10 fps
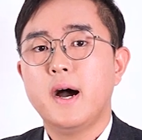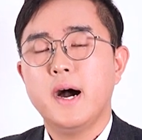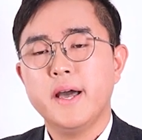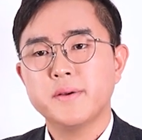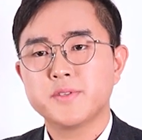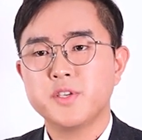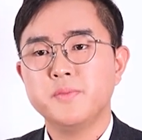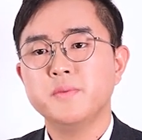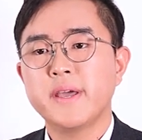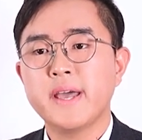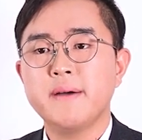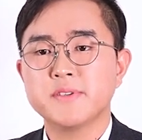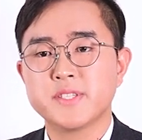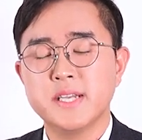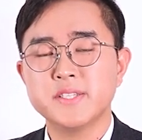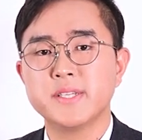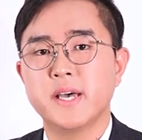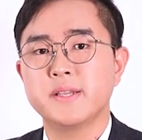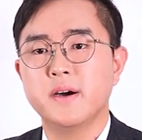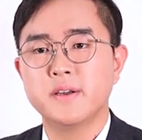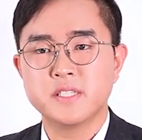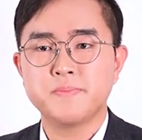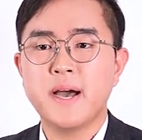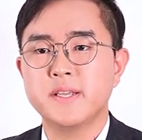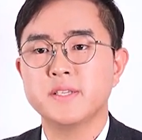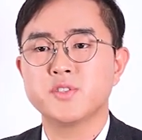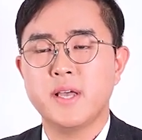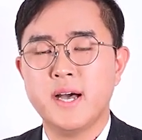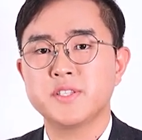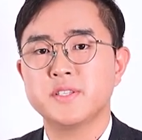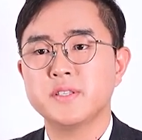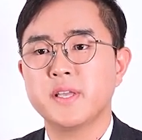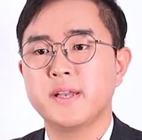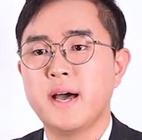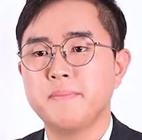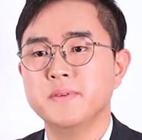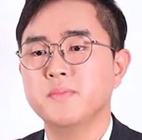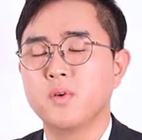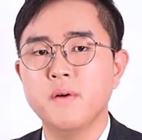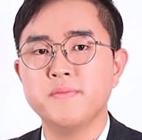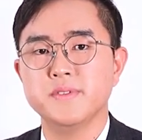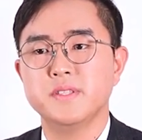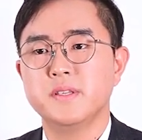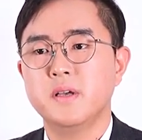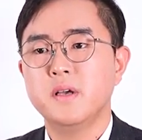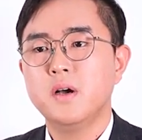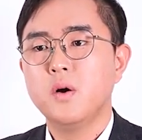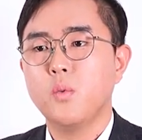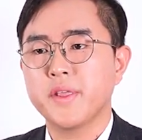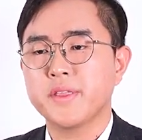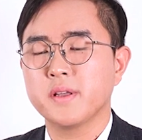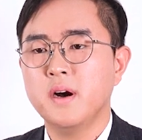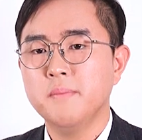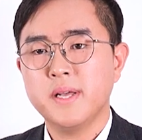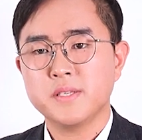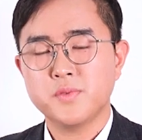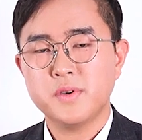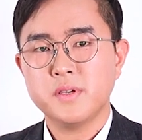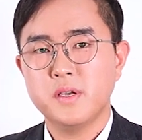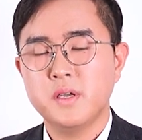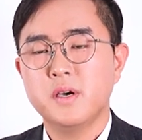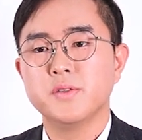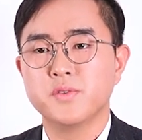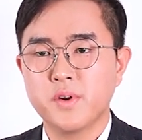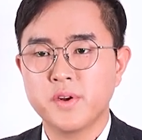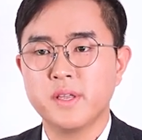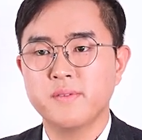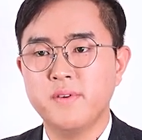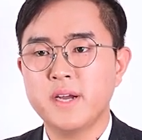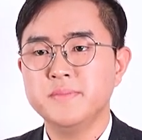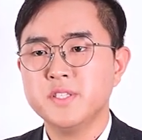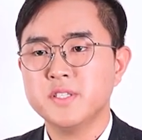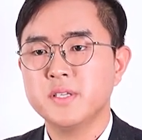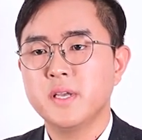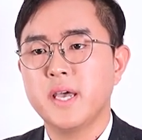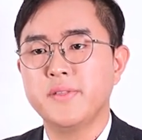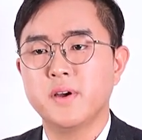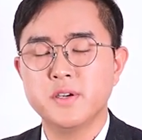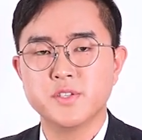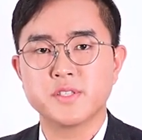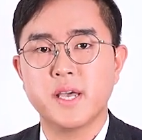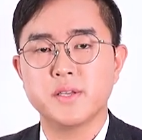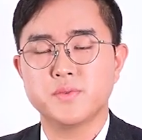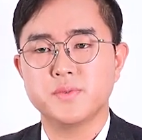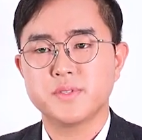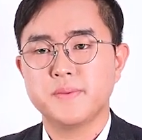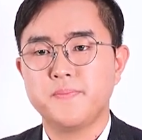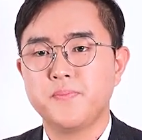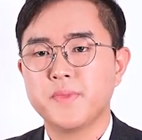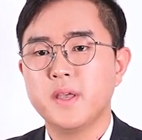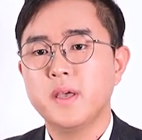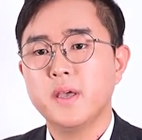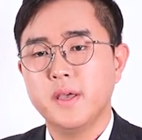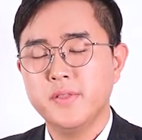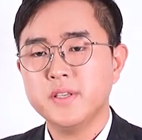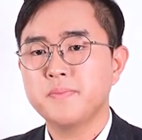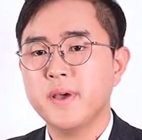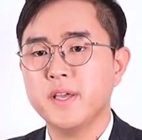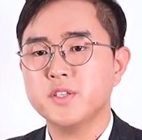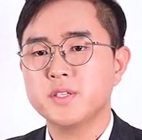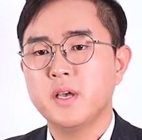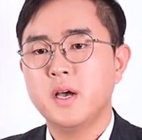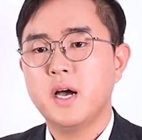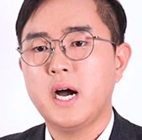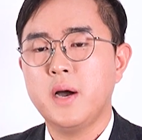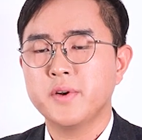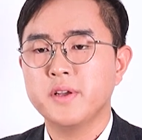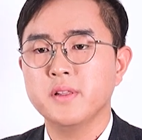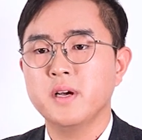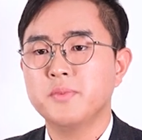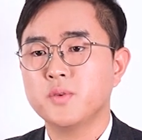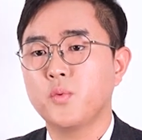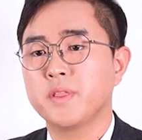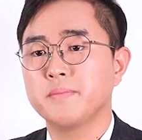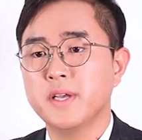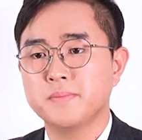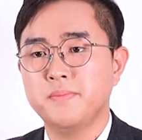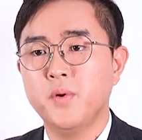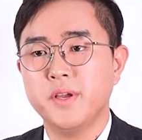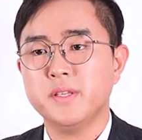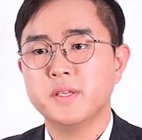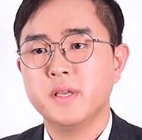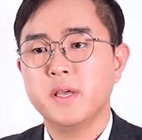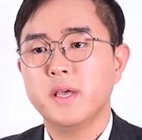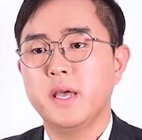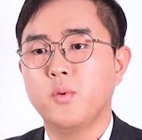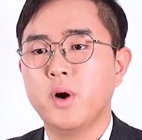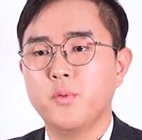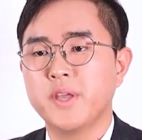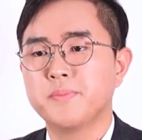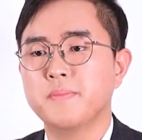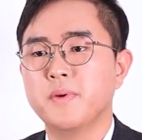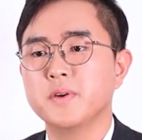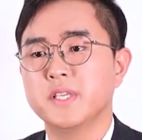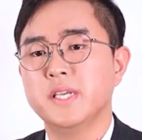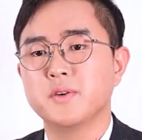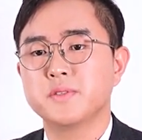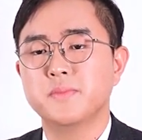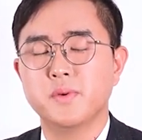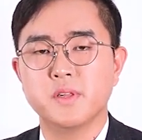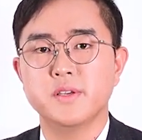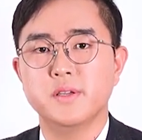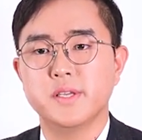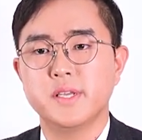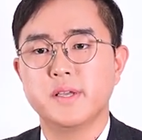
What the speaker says: I assume you may have a sense that unexpected accidents can happen more often within complex work, new work environment, and urgent schedules. In this page, I want to elaborate with major points and why we propose Eos more clearly.